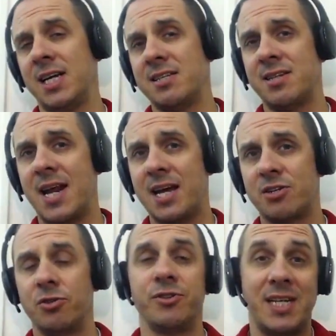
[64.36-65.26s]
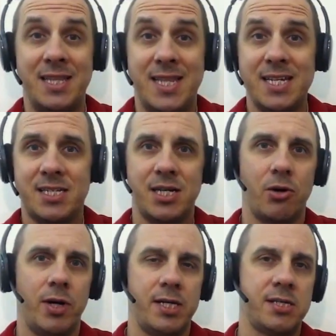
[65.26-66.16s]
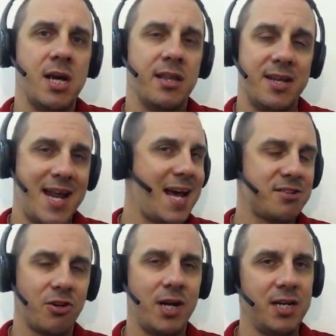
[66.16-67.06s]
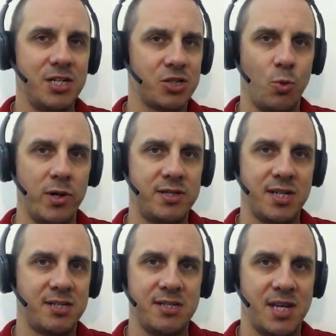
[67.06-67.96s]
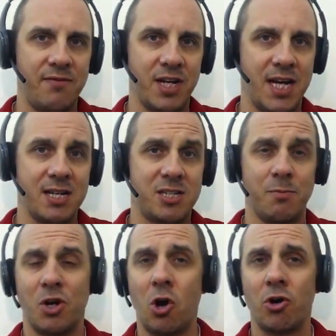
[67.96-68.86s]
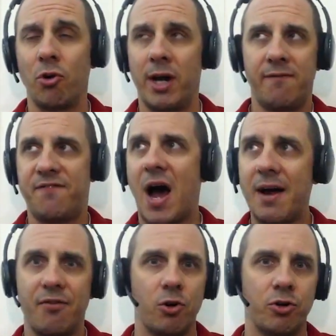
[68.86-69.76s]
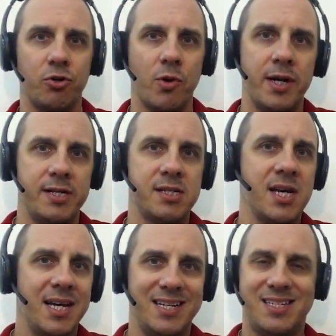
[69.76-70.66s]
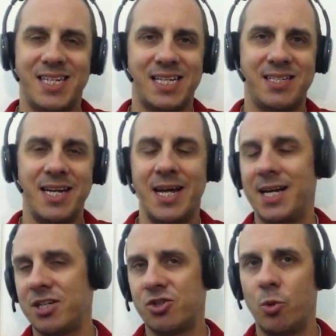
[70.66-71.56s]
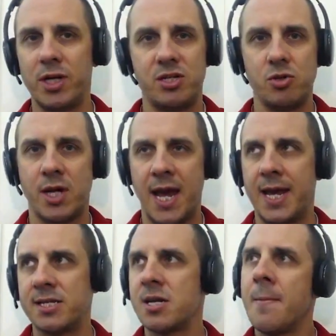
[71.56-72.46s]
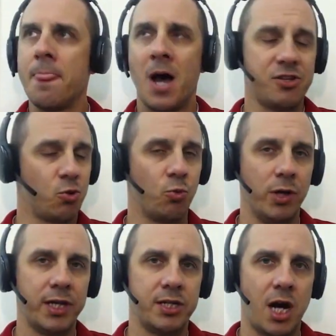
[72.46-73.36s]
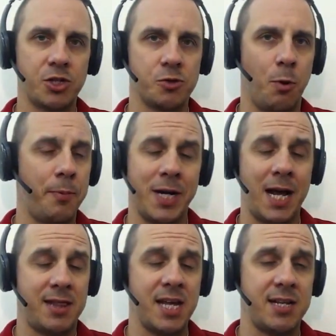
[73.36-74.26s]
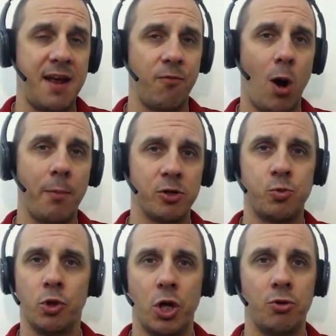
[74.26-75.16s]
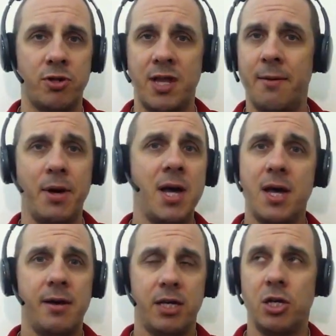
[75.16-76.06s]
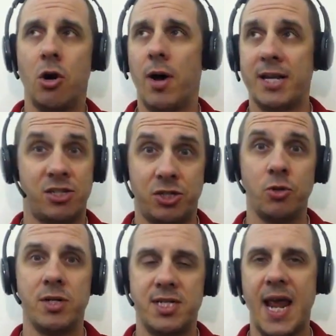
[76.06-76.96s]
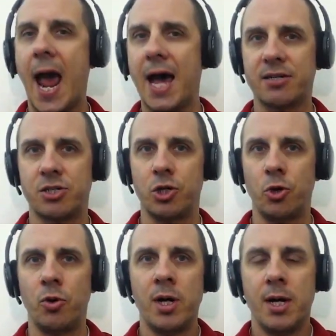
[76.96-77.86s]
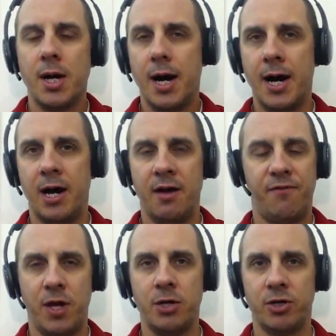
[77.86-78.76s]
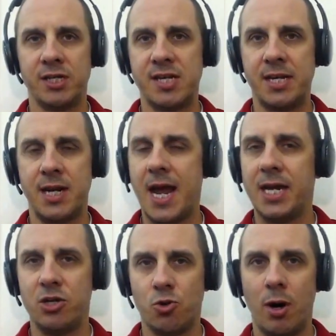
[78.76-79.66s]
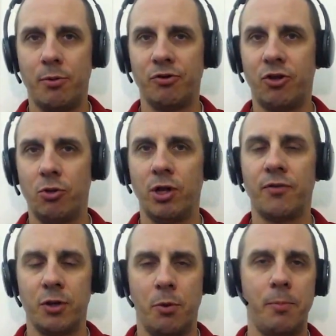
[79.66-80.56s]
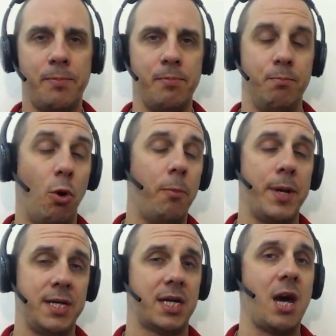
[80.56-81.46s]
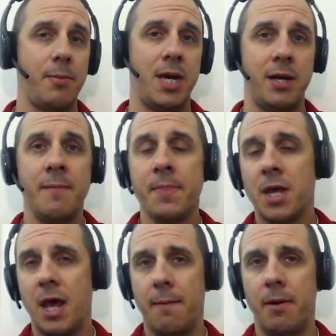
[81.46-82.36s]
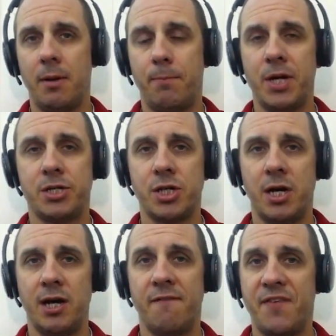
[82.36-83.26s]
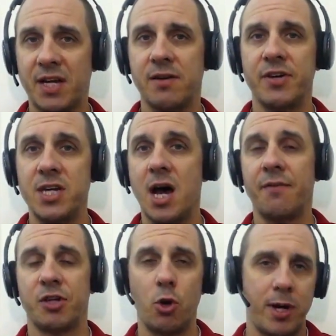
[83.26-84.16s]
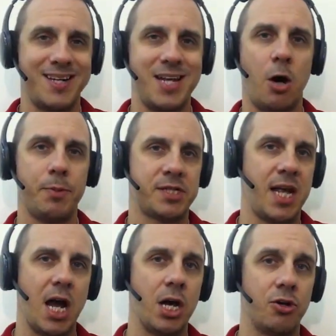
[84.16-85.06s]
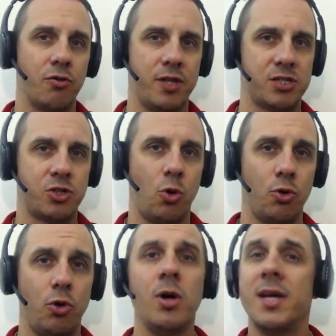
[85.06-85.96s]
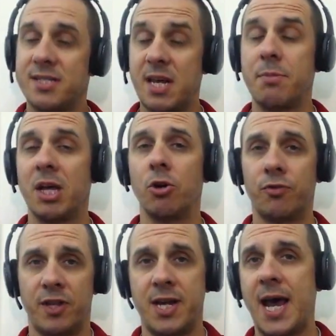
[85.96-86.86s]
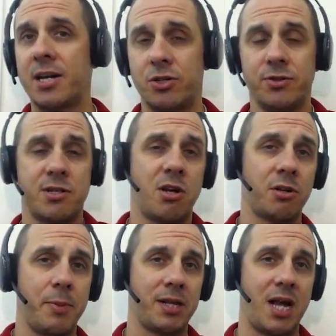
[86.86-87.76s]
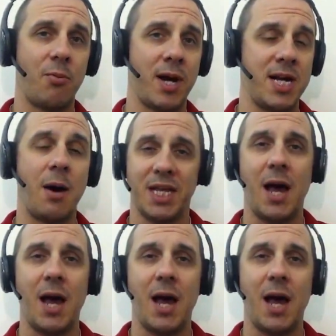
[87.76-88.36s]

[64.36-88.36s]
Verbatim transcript: And against the Nationals in this series, the Nats are hitting just 167 against them, garnering five earned runs in 16 innings, 22 K K's. That's a really good Dodgers bullpen. I think Dave Roberts will go to them you know, as soon as he has to, uh, if Hill gets in any trouble. So look for the bull, bullpen to come in and uh, pitch uh, effective enough to go ahead and help us stay under this total. Same thing goes for the Nationals. I'll talk about that right now.